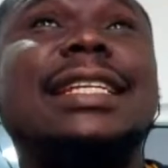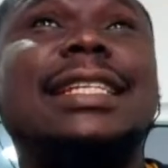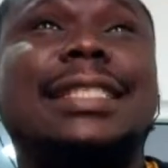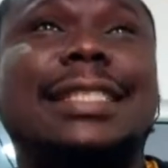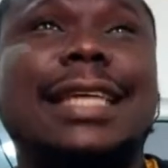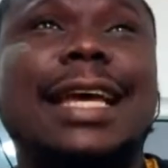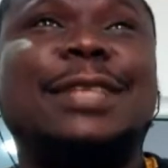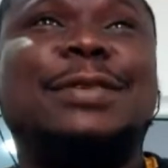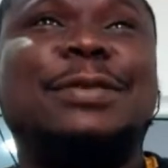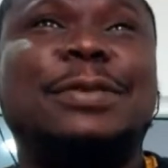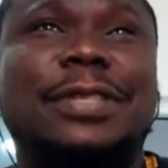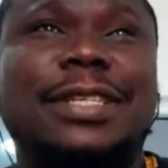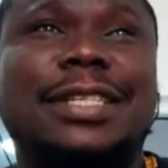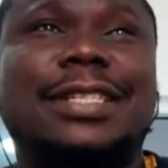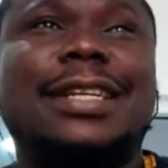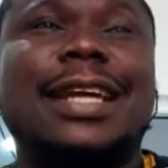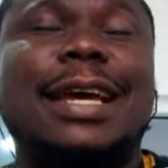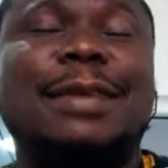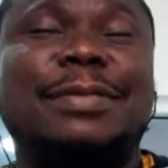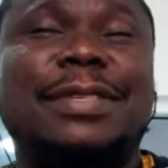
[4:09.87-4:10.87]
the title
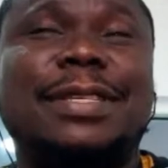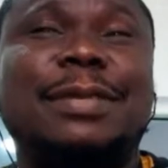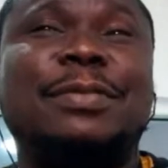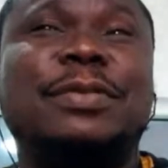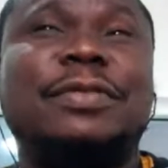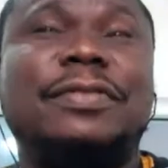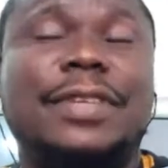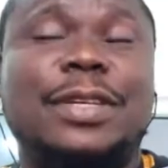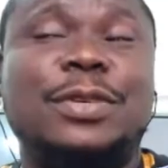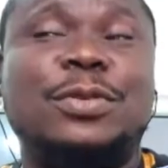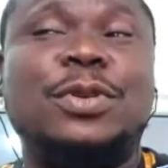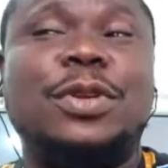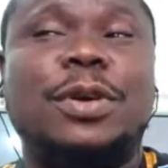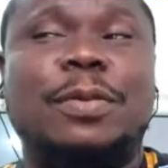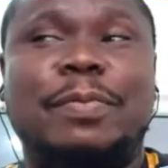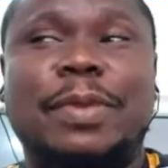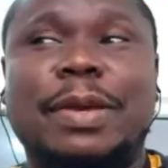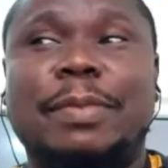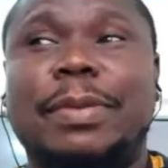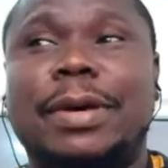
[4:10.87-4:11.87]
describes the movie. Good on
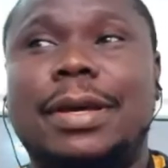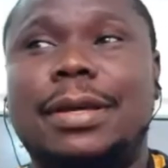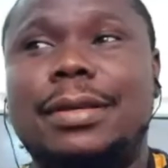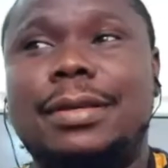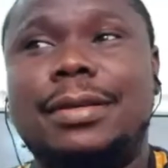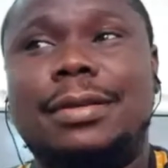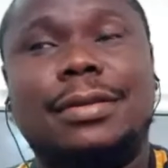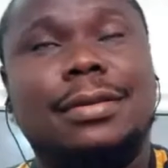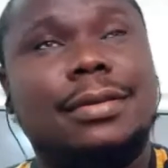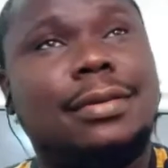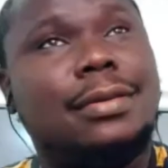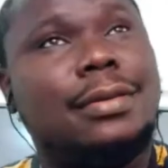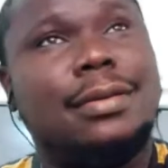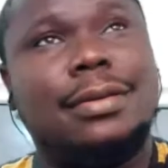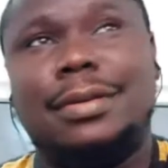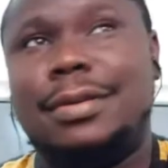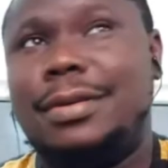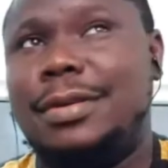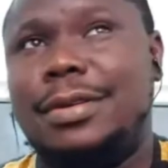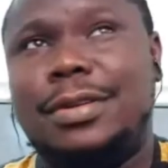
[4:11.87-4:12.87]
Paper.
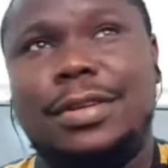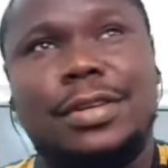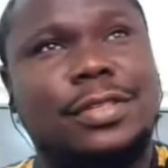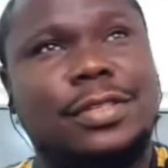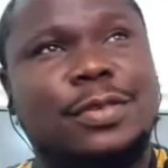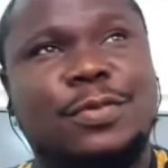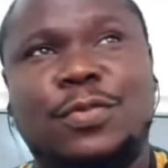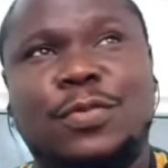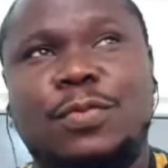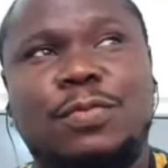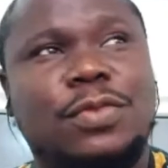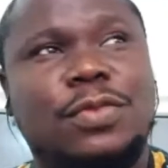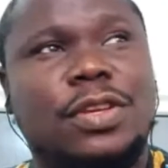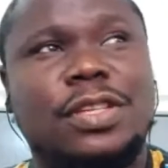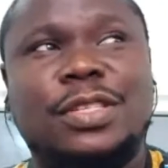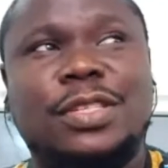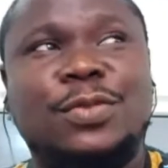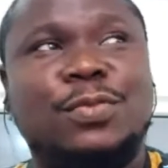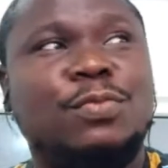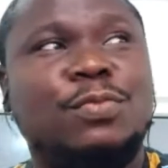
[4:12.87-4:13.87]

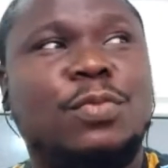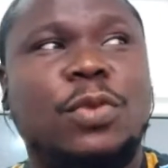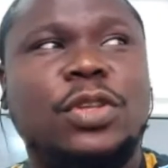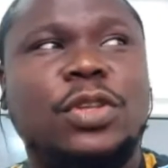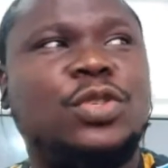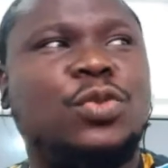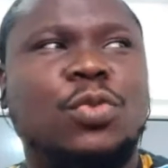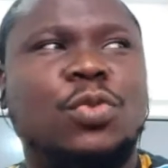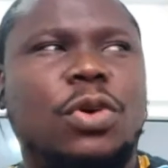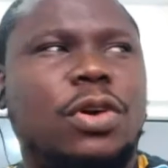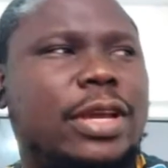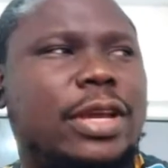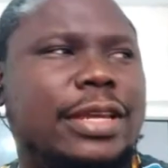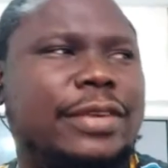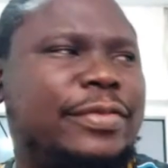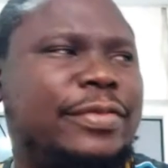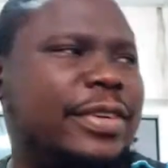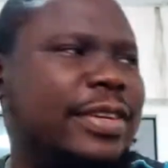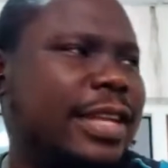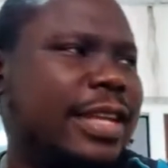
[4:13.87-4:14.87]
Doesn't much work
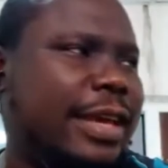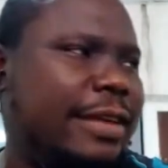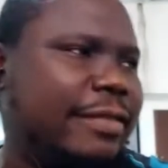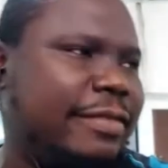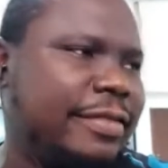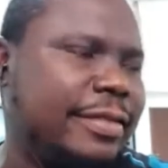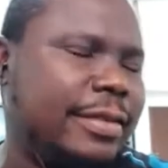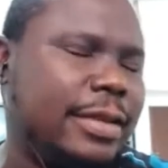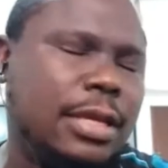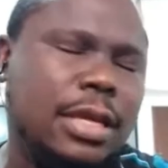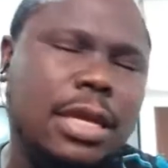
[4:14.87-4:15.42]
in real life.